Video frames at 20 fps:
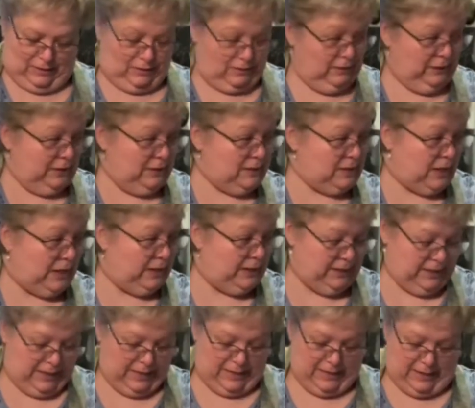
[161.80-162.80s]
He's gone
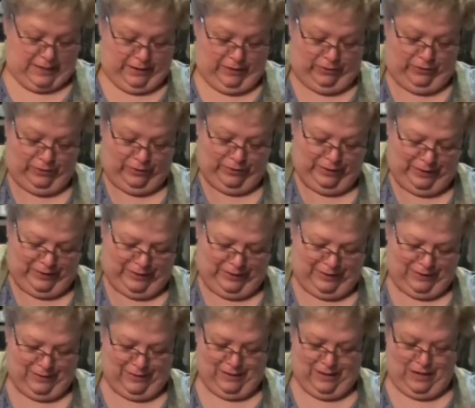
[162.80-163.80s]
again now.
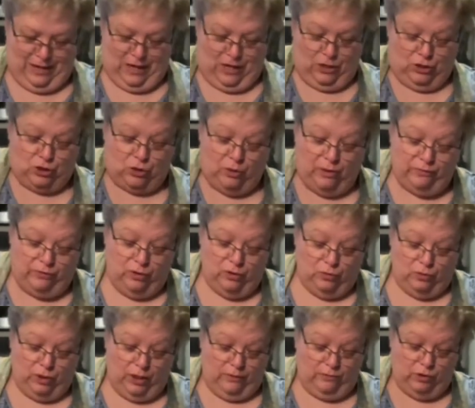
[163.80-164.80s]
So if
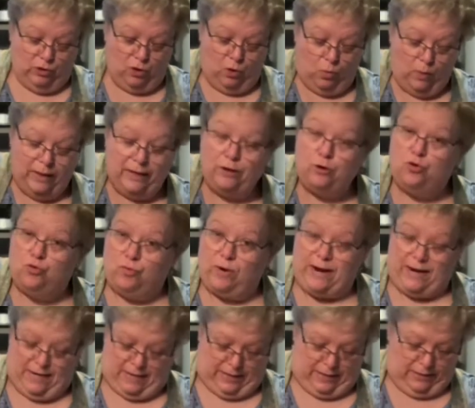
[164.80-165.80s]
you don't want to
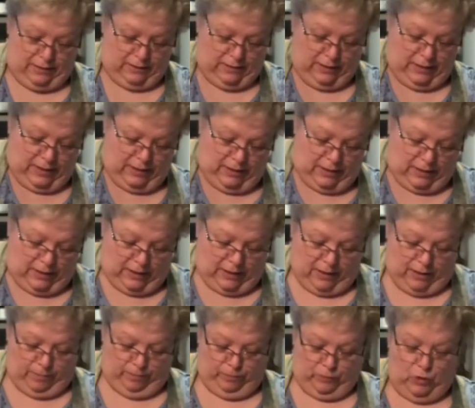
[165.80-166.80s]
grate it,
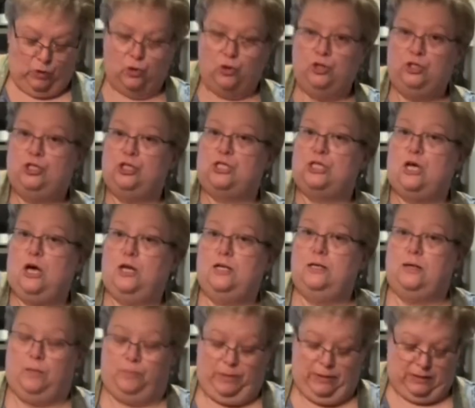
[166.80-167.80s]
you could just cut it
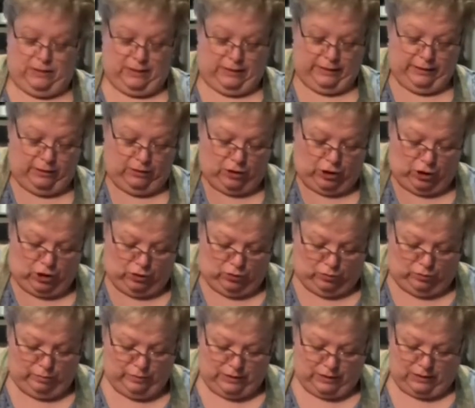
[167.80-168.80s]
up into little
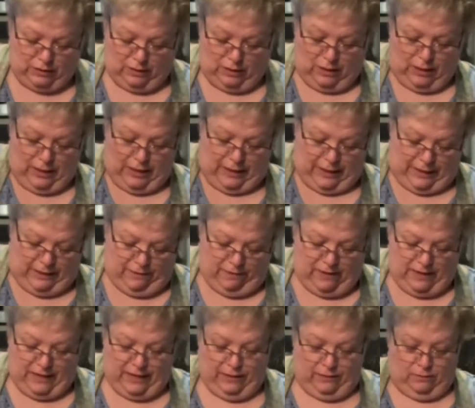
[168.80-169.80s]
cubes, and
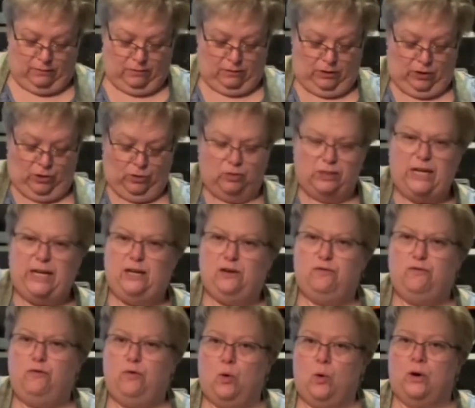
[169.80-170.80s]
then, take a
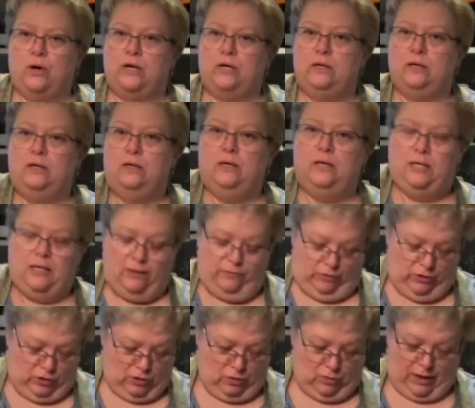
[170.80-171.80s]
fork if
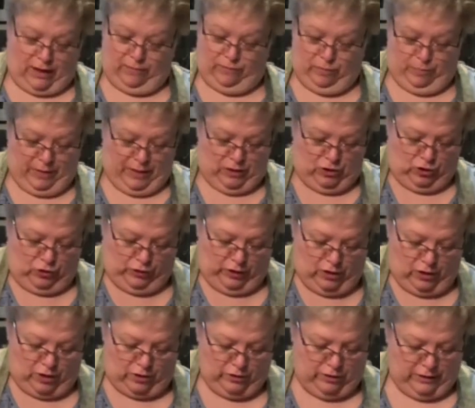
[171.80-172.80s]
you don't have a pastry
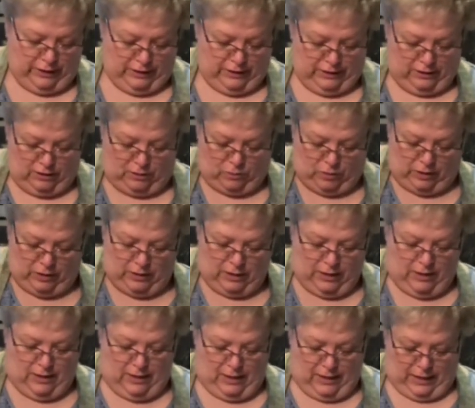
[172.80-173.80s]
cutter like this one
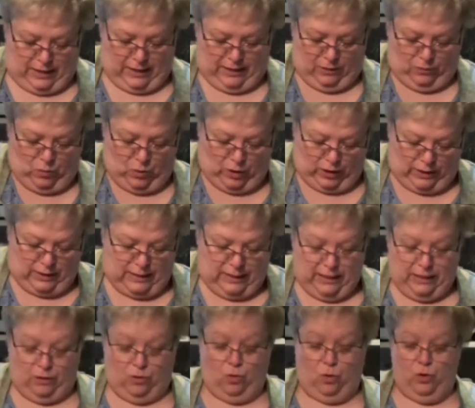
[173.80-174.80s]
and work it
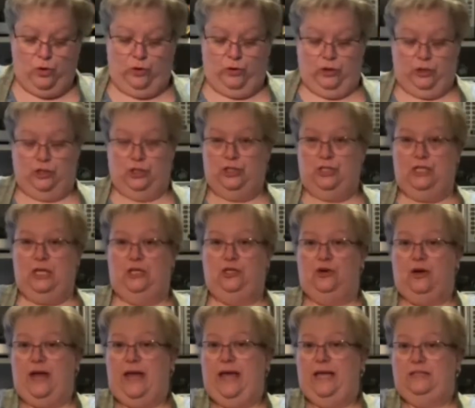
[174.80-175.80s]
in. Or you could just take
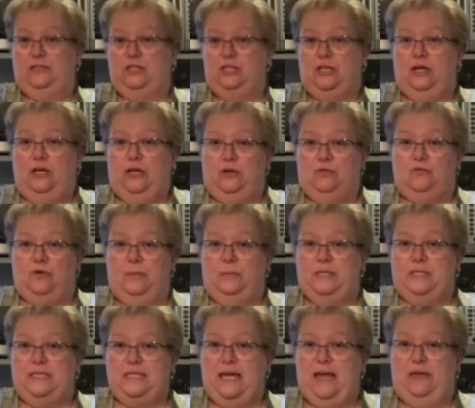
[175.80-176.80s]
your hands, rub
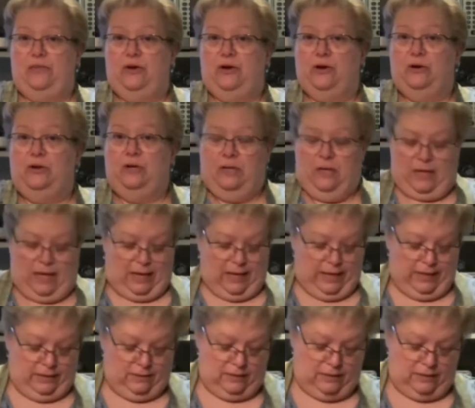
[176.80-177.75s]
it together, and